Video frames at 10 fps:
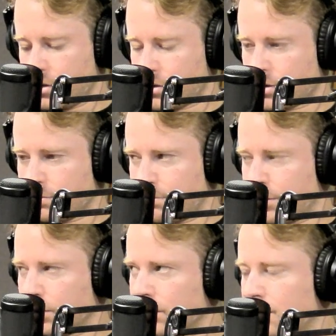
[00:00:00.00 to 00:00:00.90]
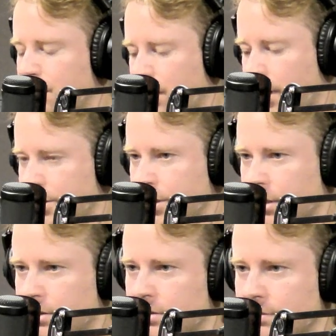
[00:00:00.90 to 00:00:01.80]
can build the
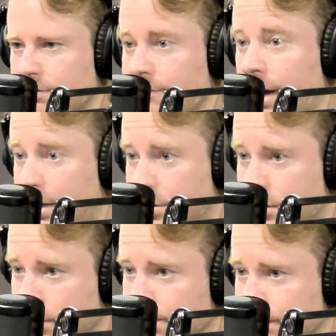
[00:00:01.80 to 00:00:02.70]
project faster.